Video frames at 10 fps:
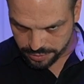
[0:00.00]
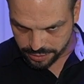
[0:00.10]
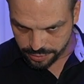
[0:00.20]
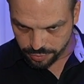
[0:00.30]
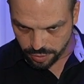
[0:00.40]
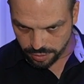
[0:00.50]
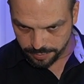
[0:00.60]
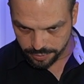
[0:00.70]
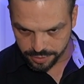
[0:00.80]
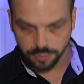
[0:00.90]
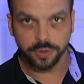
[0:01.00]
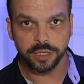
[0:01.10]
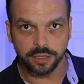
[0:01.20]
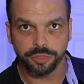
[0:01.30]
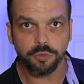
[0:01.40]
it's controllable, so we're
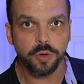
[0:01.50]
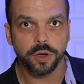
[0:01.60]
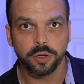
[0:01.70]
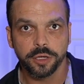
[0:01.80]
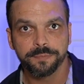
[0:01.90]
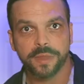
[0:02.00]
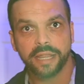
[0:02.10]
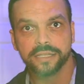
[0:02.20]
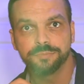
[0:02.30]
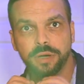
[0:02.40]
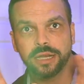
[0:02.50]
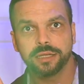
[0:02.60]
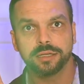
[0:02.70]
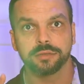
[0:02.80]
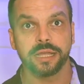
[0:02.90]
gonna throw it on, and it's probably
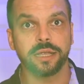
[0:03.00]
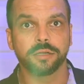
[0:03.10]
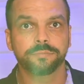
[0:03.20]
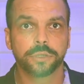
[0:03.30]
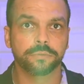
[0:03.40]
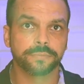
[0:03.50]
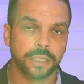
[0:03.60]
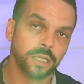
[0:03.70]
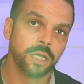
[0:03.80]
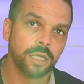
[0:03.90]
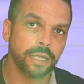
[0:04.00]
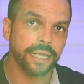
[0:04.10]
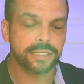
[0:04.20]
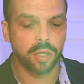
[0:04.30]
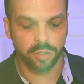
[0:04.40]
gonna, there you go, boom.
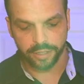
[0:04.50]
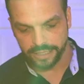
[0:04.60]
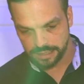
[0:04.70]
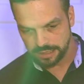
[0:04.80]
It's on.